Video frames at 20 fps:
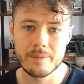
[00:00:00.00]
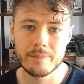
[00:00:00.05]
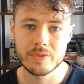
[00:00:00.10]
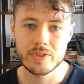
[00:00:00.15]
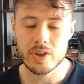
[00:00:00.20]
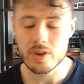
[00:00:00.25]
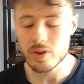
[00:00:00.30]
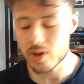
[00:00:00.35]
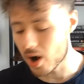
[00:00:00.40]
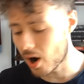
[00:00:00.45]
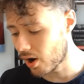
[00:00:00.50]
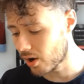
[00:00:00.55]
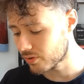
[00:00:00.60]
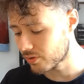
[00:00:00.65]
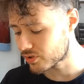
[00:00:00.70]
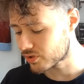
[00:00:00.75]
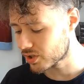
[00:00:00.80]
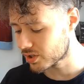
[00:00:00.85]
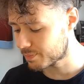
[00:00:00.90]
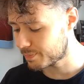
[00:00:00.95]
You
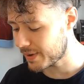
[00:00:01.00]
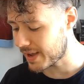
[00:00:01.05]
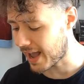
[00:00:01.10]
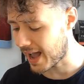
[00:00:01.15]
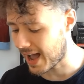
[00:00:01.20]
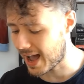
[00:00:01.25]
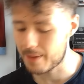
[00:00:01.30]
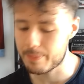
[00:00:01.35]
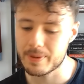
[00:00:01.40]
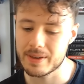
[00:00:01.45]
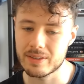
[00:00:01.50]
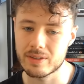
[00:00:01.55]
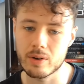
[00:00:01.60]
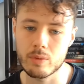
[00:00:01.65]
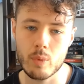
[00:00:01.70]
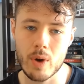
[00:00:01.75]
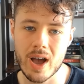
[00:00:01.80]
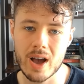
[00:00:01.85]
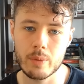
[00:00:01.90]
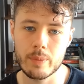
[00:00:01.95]
can't just be happy that
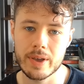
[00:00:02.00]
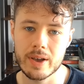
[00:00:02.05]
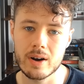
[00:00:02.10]
where we